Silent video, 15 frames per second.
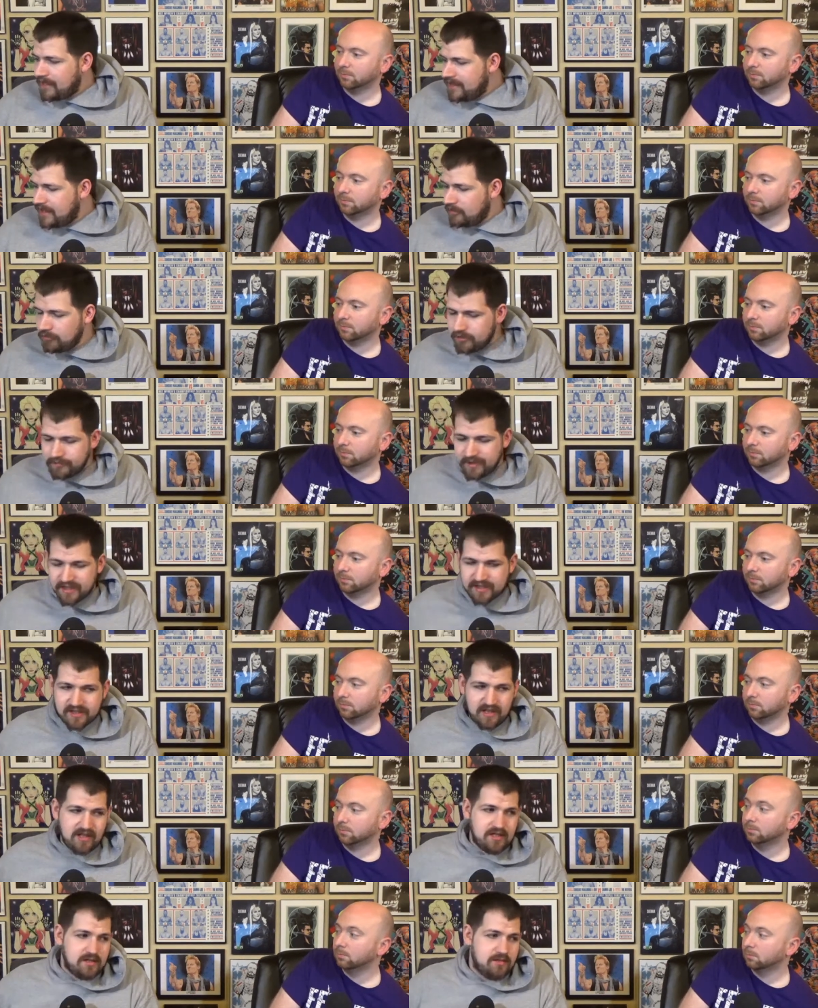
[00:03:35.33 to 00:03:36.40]
Speaker 1: That would have made
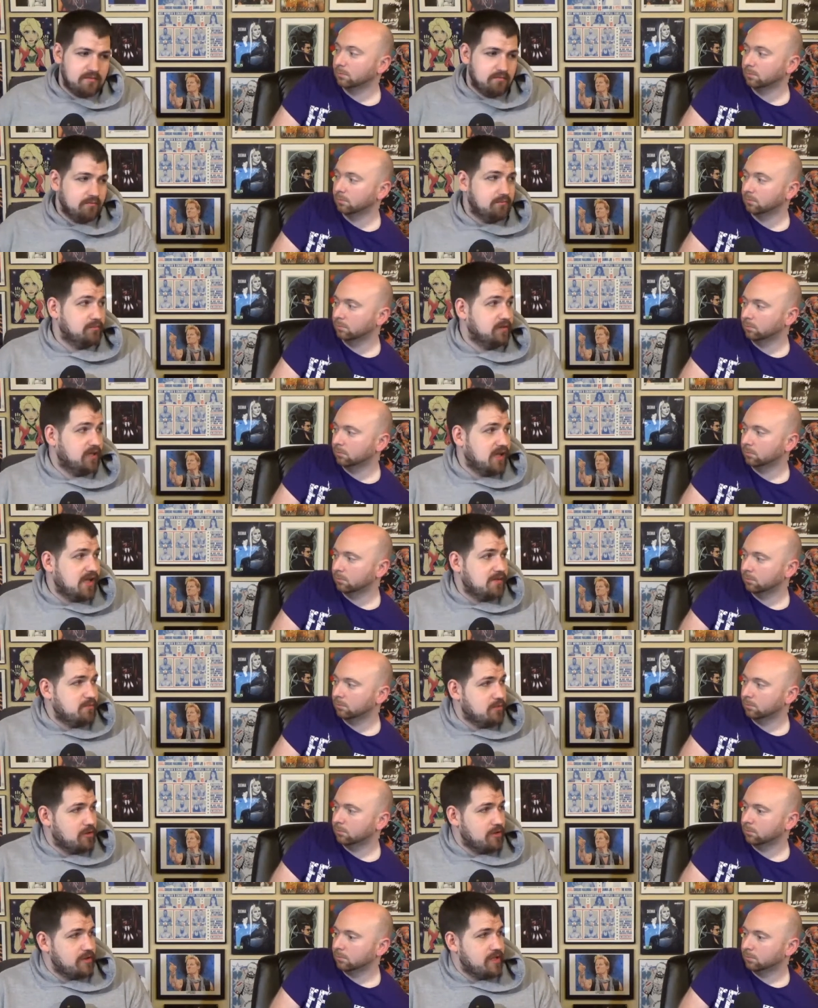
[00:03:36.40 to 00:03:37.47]
sense. Mm-hmm. A
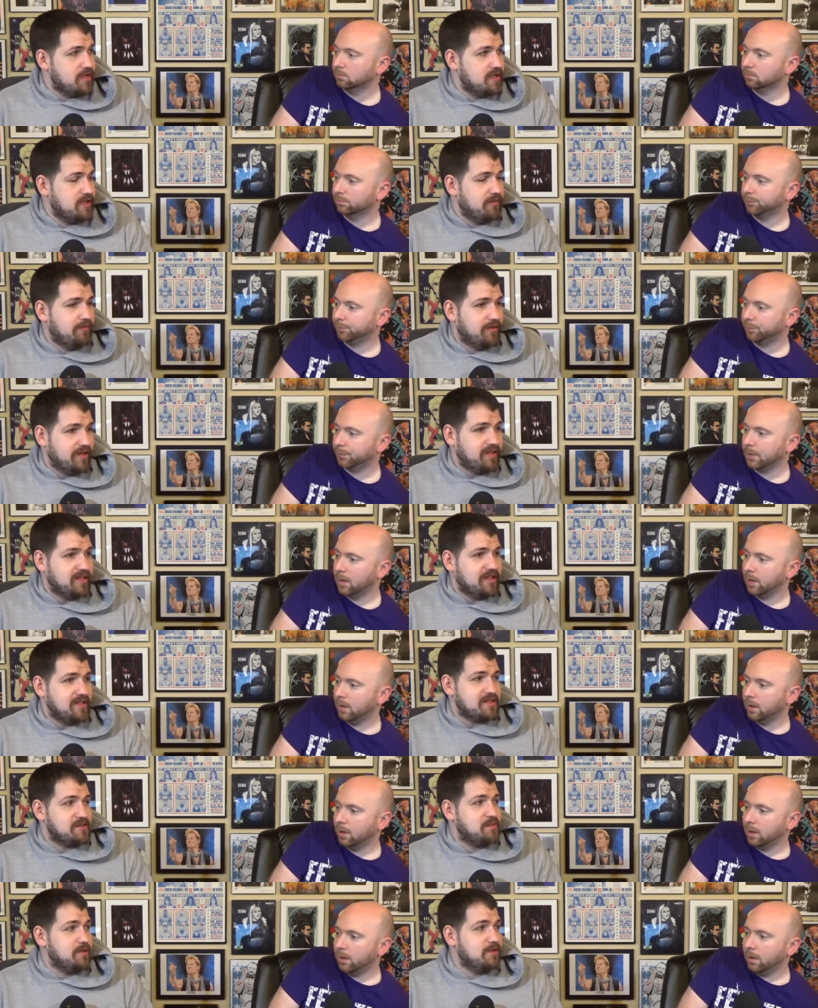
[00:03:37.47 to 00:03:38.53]
lot more than the
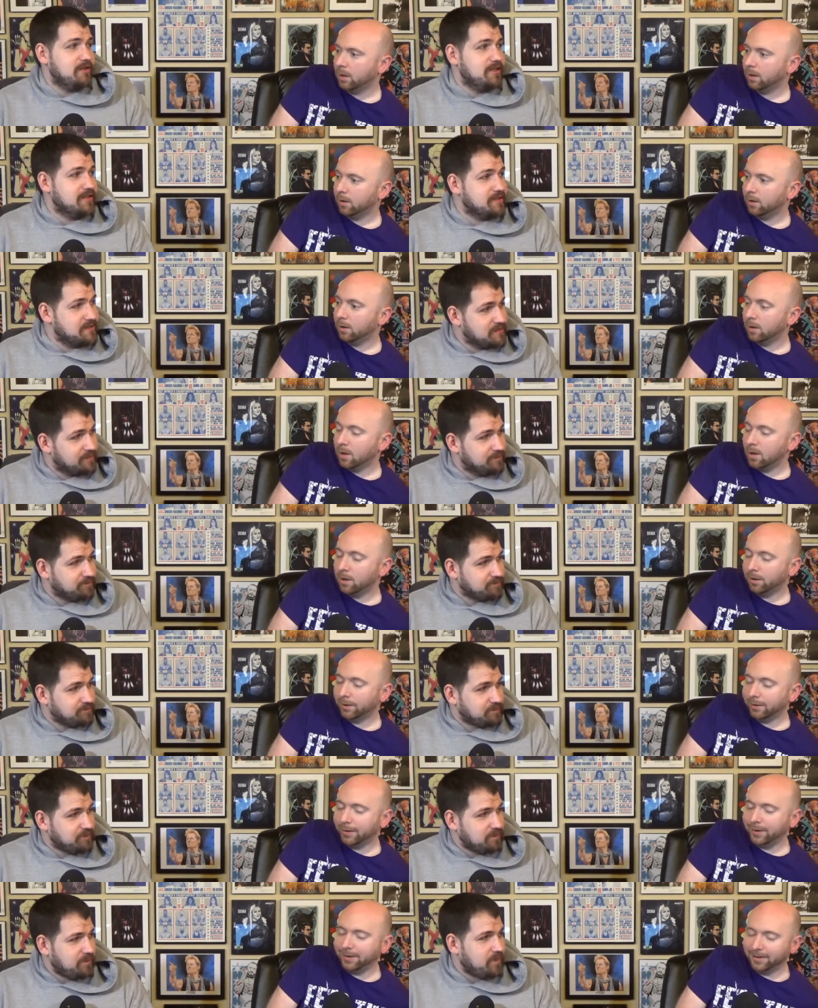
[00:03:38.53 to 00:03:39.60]
Viking experience.
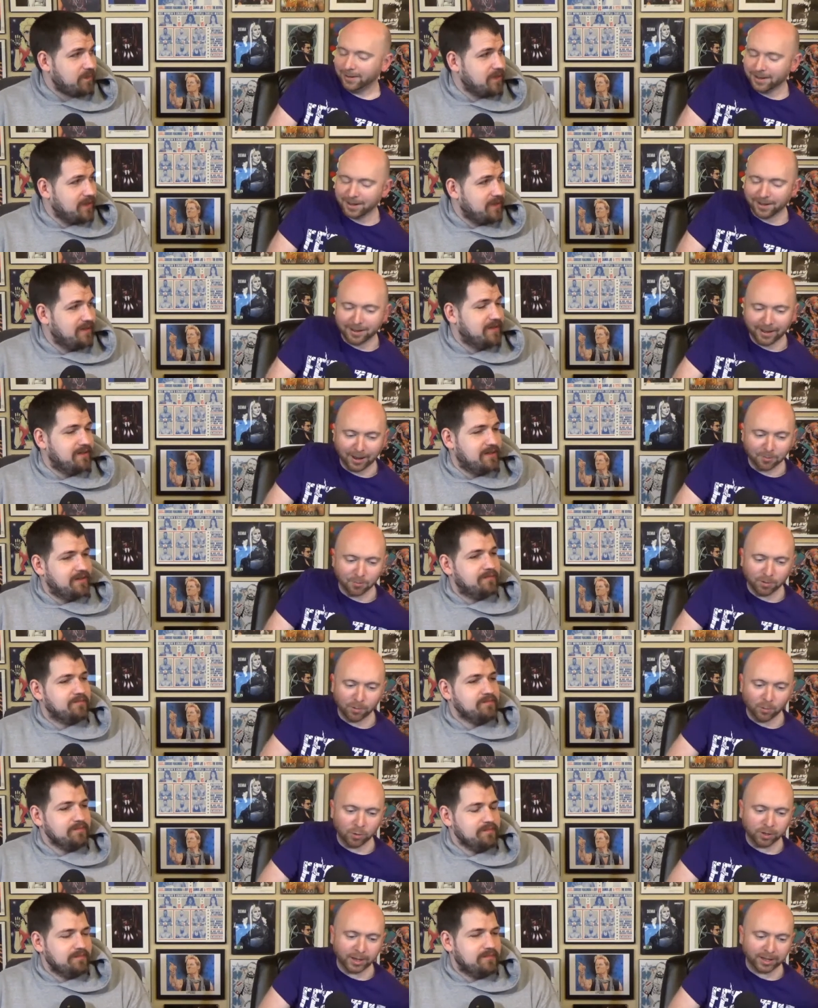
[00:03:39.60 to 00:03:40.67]
Speaker 2: Yeah, and
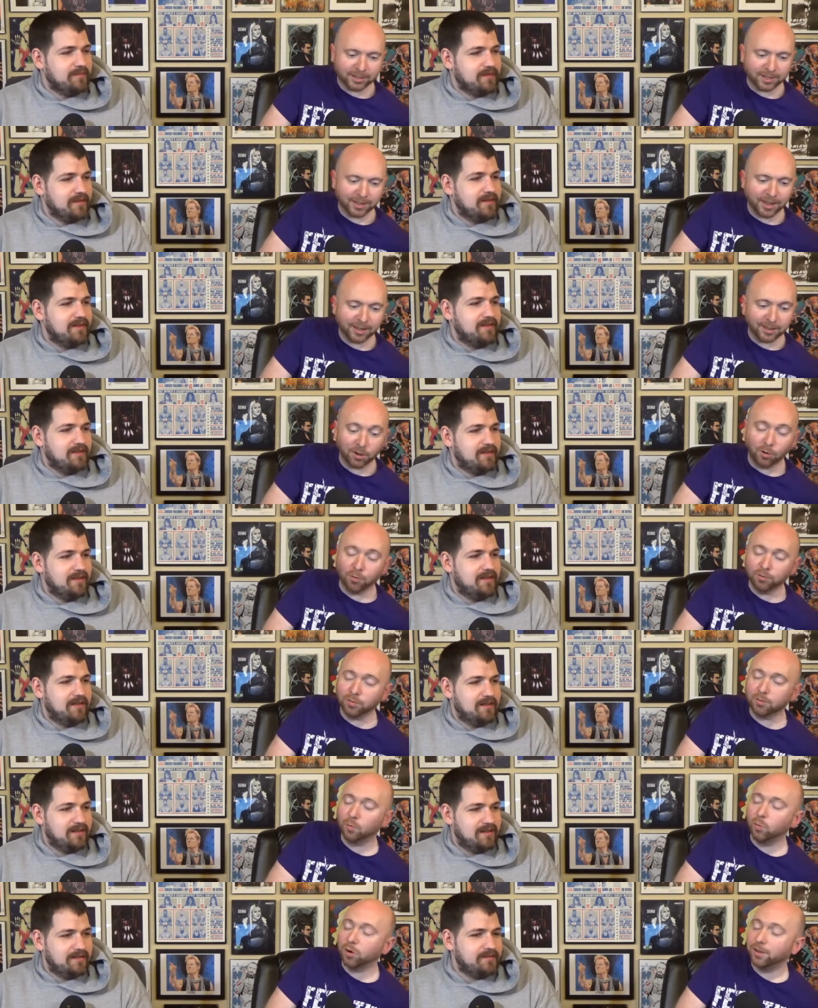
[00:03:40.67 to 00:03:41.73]
we'll get to that. The
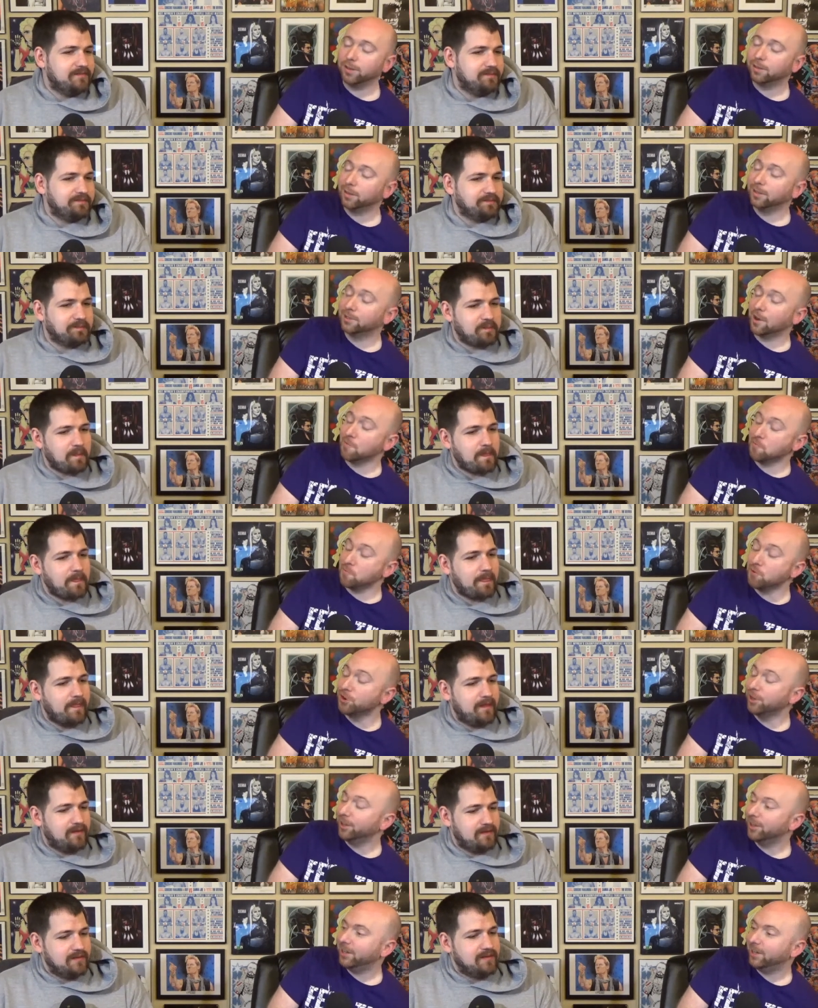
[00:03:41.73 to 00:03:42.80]
only, one of the things I
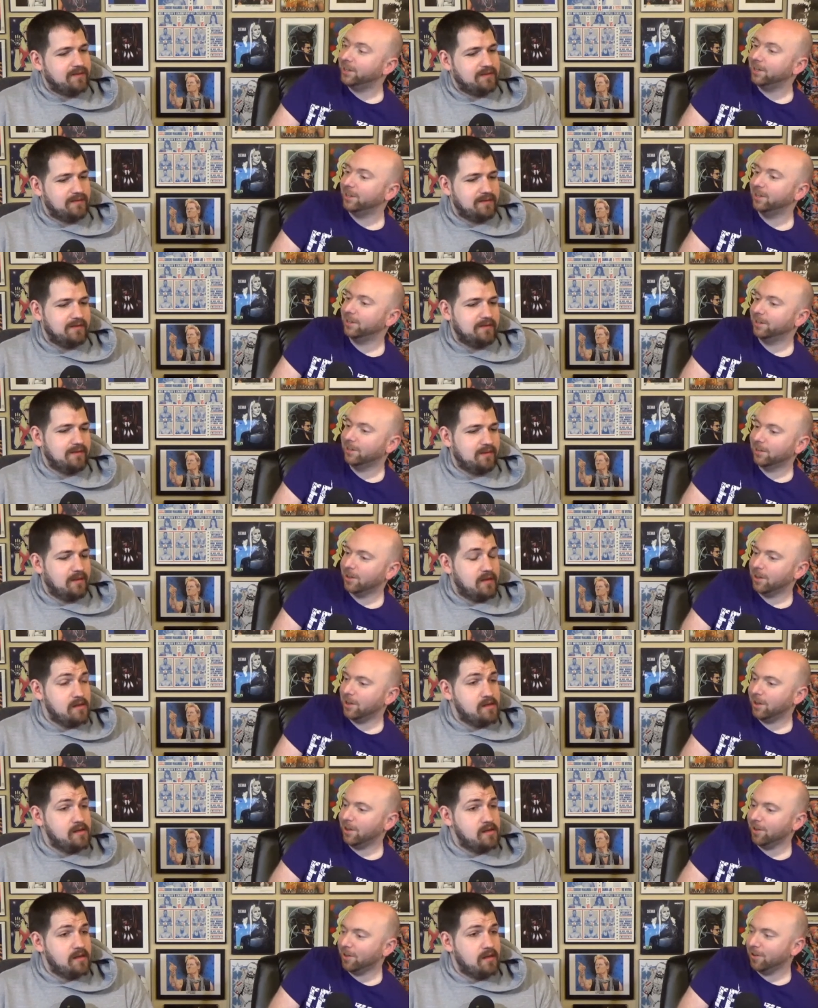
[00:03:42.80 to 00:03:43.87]
really
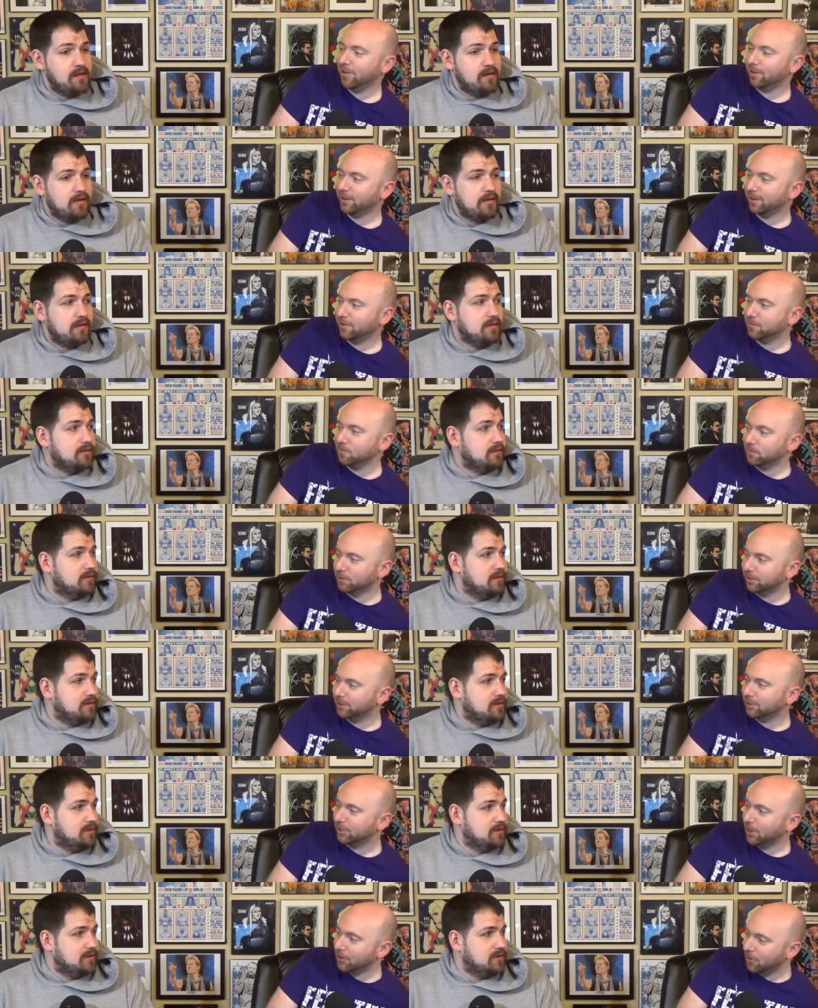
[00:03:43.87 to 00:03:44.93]

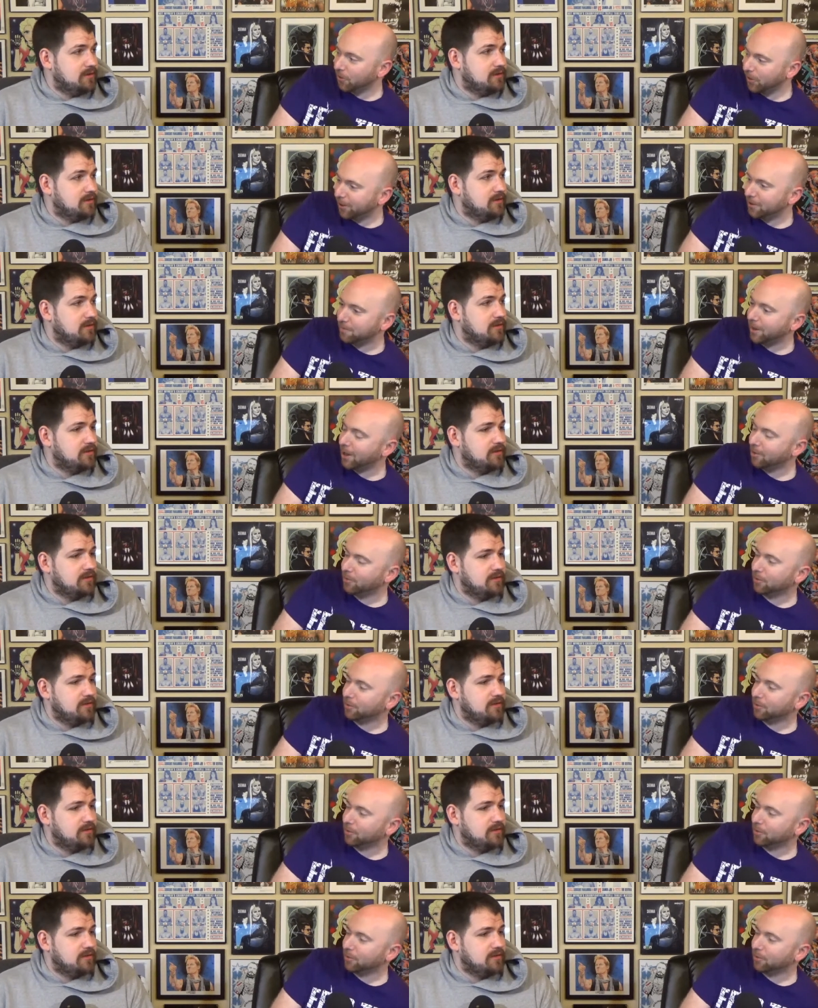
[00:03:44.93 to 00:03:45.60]
was annoyed about